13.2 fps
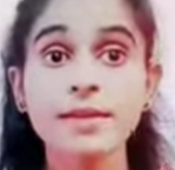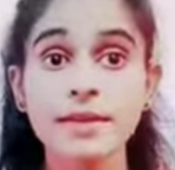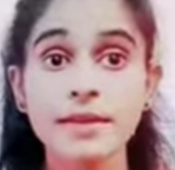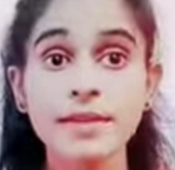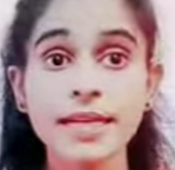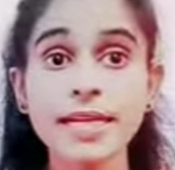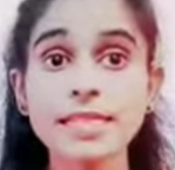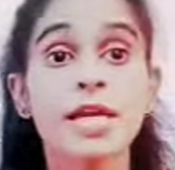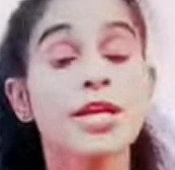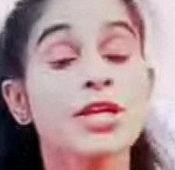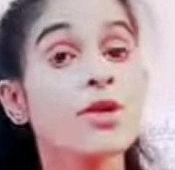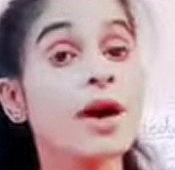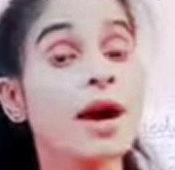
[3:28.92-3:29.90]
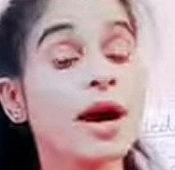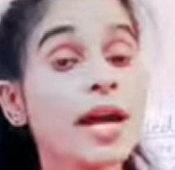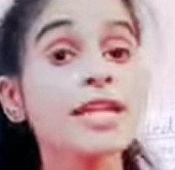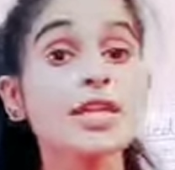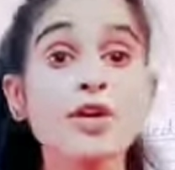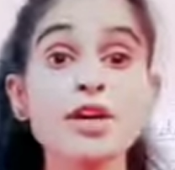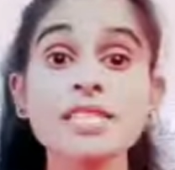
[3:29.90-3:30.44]
Yes, you hurt
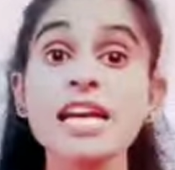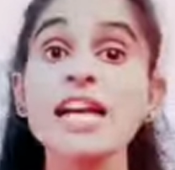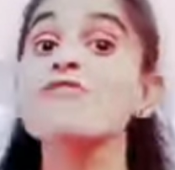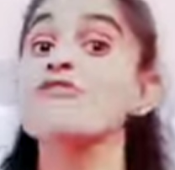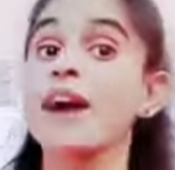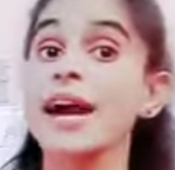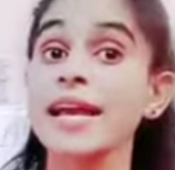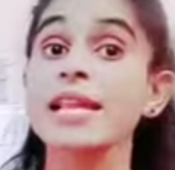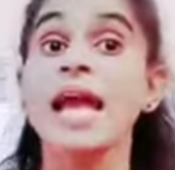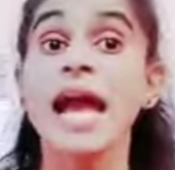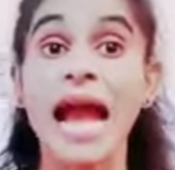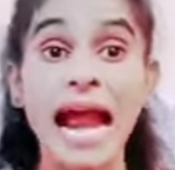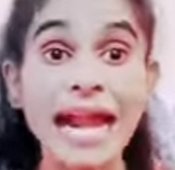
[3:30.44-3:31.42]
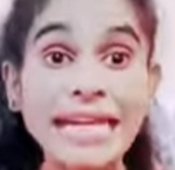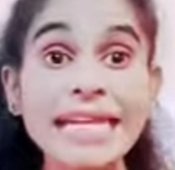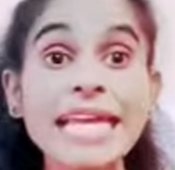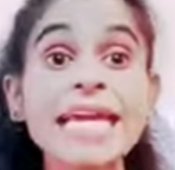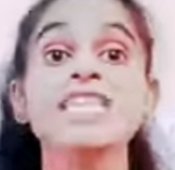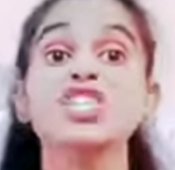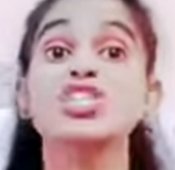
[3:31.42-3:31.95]
yourself while
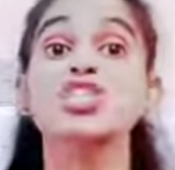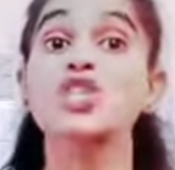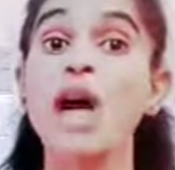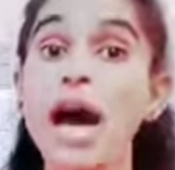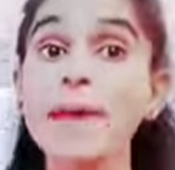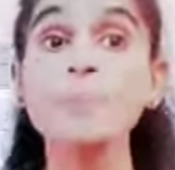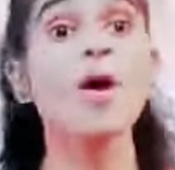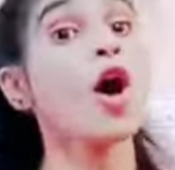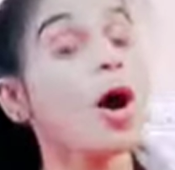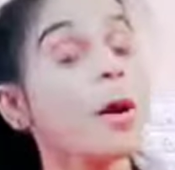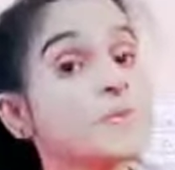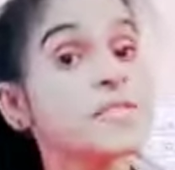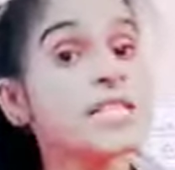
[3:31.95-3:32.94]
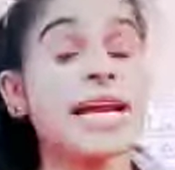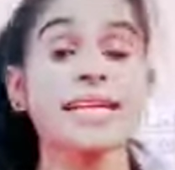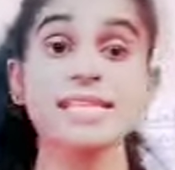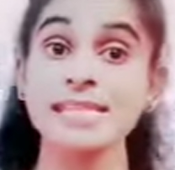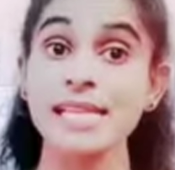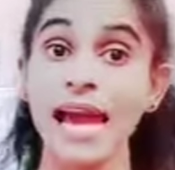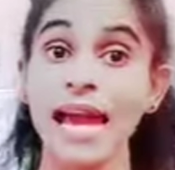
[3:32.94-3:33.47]
handling sharp objects
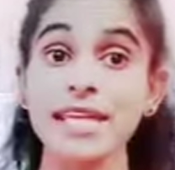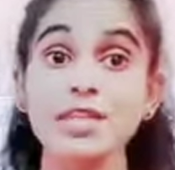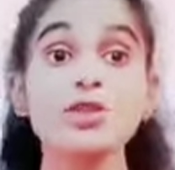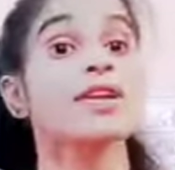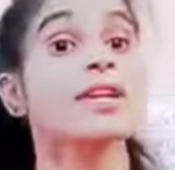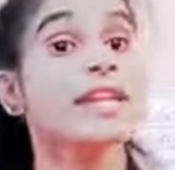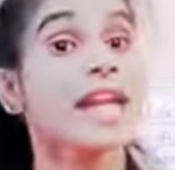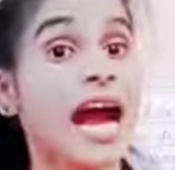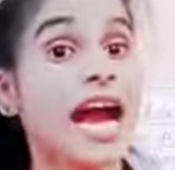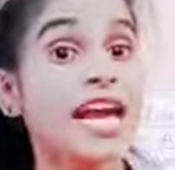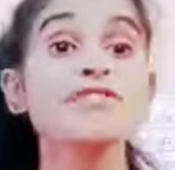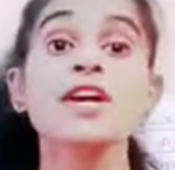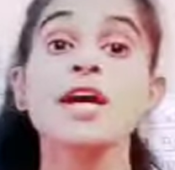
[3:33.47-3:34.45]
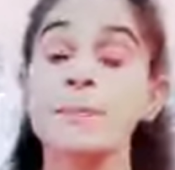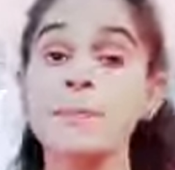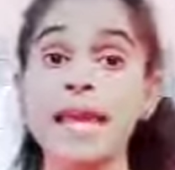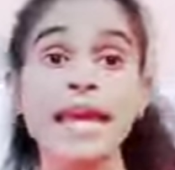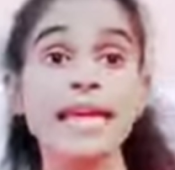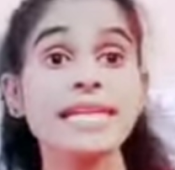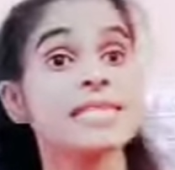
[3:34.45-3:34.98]
like your knife,
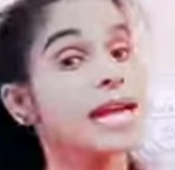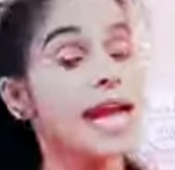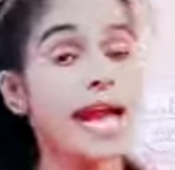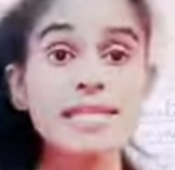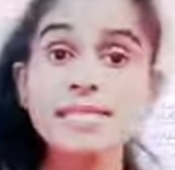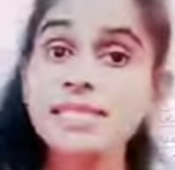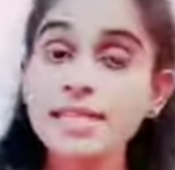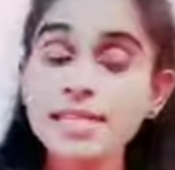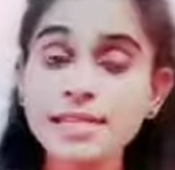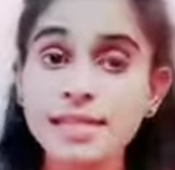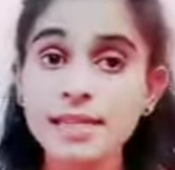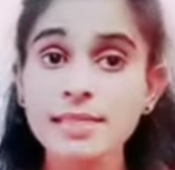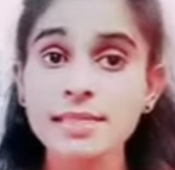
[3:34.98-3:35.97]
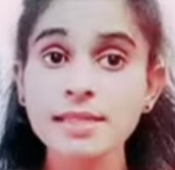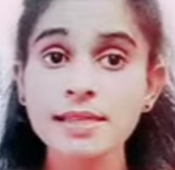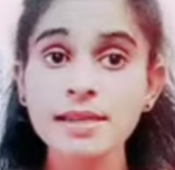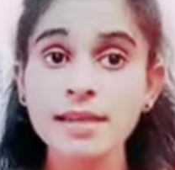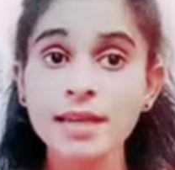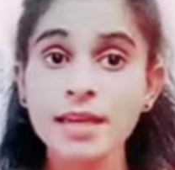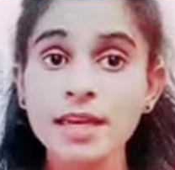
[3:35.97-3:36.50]
blades and scissors.
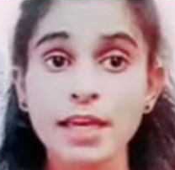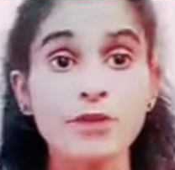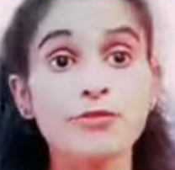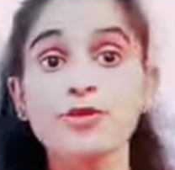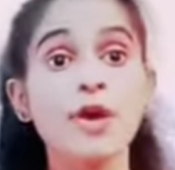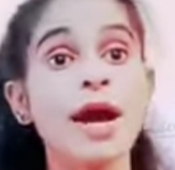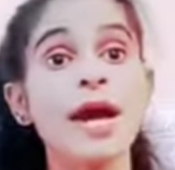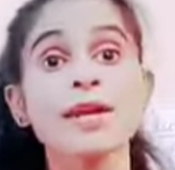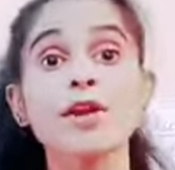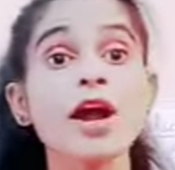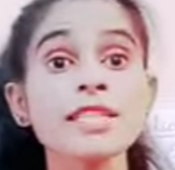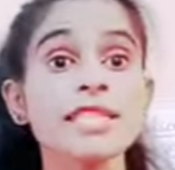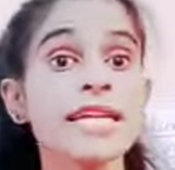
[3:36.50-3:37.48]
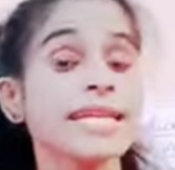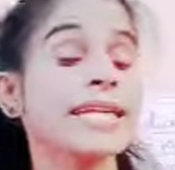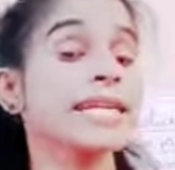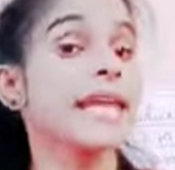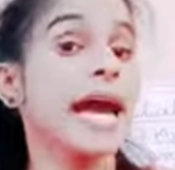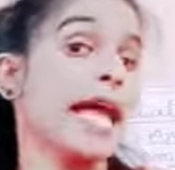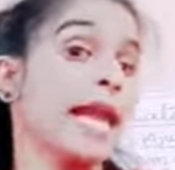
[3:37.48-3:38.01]
If you are not taking the
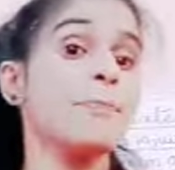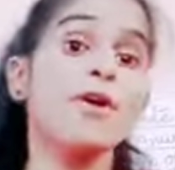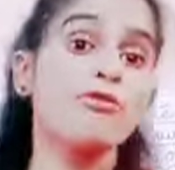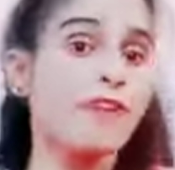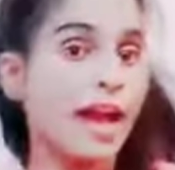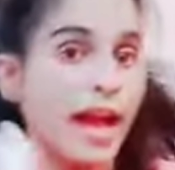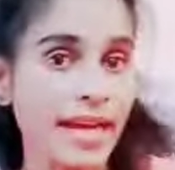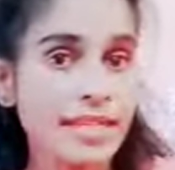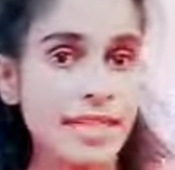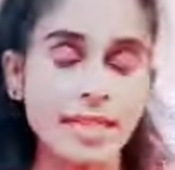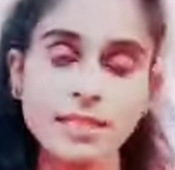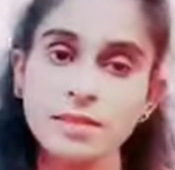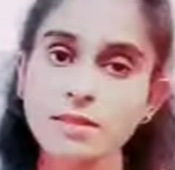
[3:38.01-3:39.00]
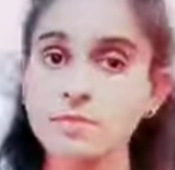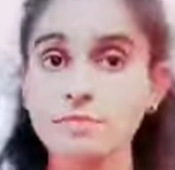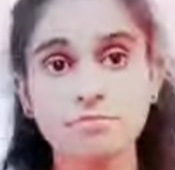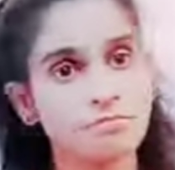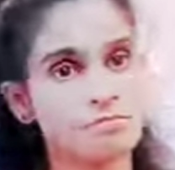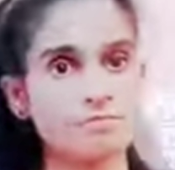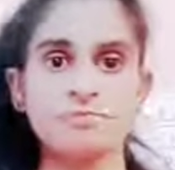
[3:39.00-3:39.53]
help of adult,
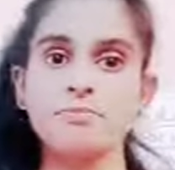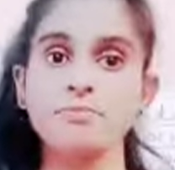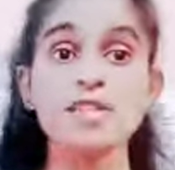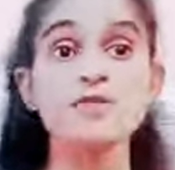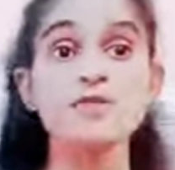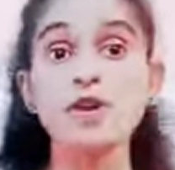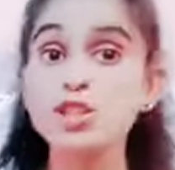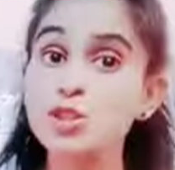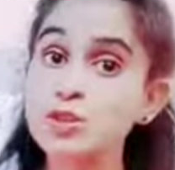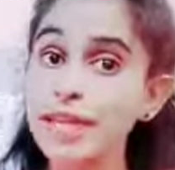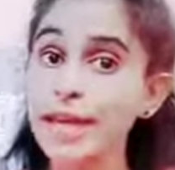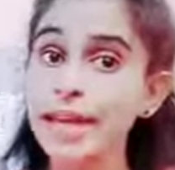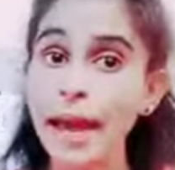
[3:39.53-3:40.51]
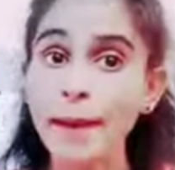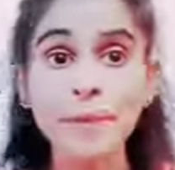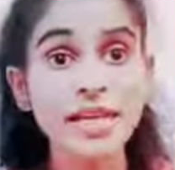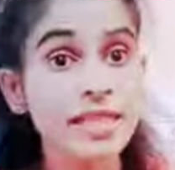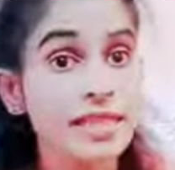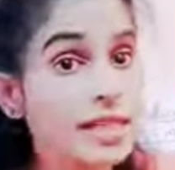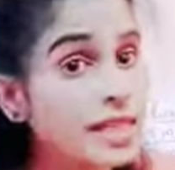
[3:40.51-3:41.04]
misfortune can happen in
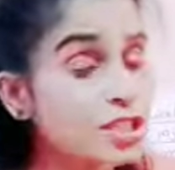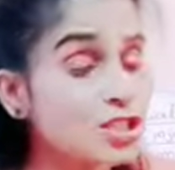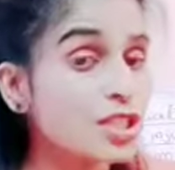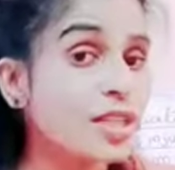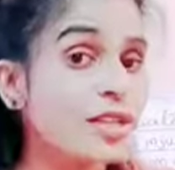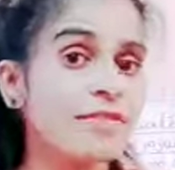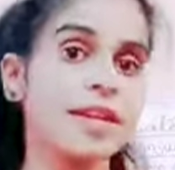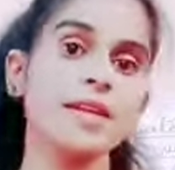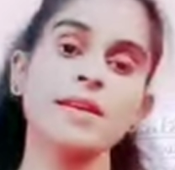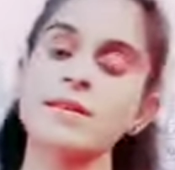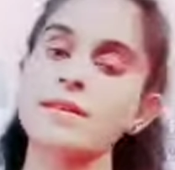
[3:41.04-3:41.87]
the kitchen even.